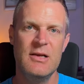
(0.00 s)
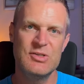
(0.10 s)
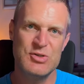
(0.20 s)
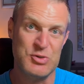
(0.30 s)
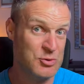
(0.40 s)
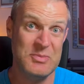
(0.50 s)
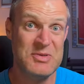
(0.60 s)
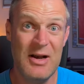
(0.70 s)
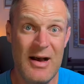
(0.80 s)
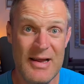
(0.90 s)

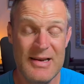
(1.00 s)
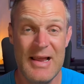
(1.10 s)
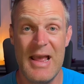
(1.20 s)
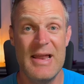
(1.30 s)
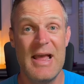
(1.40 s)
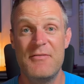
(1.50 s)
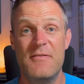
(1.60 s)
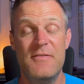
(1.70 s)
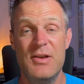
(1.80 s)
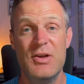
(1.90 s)
script on and have
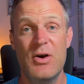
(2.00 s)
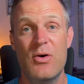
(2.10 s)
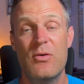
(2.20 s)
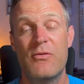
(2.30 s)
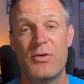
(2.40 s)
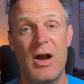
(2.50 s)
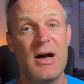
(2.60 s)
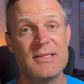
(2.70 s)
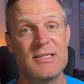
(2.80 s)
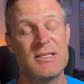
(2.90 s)
a video for
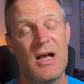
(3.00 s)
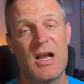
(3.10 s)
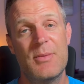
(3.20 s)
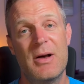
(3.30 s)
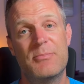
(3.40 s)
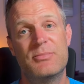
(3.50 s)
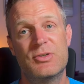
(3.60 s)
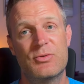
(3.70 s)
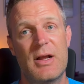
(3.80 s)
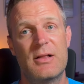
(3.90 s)
us to talk about
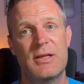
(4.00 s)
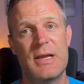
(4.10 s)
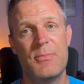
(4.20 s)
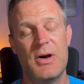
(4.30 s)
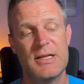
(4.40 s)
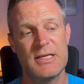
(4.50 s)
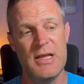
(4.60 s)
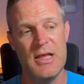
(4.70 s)
directly, but